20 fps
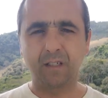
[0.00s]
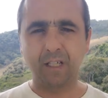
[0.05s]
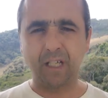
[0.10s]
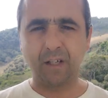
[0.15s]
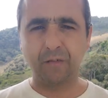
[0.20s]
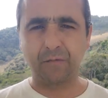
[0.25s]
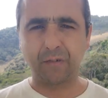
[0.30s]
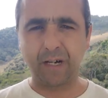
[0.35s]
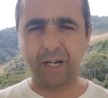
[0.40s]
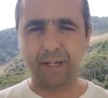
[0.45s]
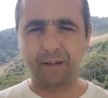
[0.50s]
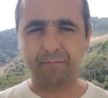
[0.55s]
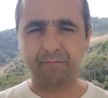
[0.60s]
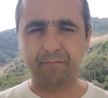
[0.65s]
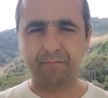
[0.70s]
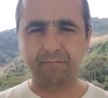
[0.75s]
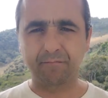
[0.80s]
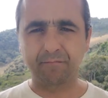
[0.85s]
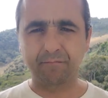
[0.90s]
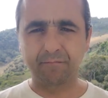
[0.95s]
if
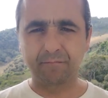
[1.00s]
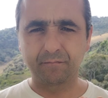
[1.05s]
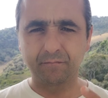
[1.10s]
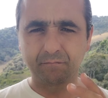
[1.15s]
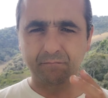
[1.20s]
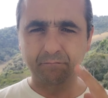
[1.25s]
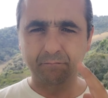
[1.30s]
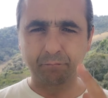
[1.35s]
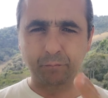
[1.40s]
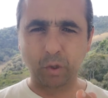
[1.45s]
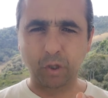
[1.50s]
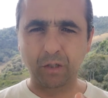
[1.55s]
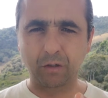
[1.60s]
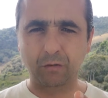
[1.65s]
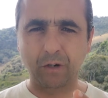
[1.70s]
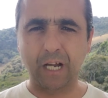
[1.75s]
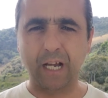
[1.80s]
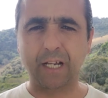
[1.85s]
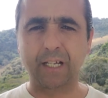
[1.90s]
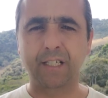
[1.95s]
I'm
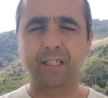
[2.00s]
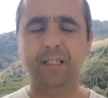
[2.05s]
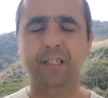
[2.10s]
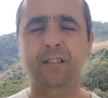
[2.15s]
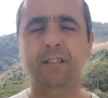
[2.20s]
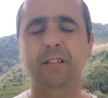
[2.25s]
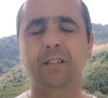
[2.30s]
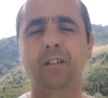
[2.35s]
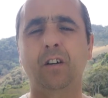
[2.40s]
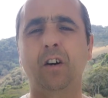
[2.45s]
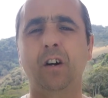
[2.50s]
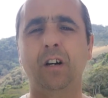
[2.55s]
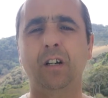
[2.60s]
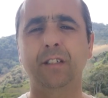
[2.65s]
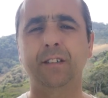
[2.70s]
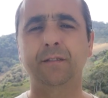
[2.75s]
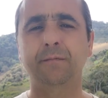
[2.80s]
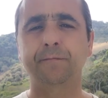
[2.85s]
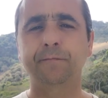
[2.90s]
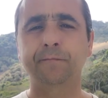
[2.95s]
polarized
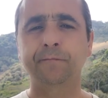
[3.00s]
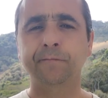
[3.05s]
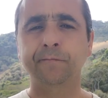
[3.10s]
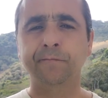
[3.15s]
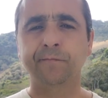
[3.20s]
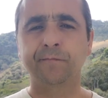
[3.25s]
on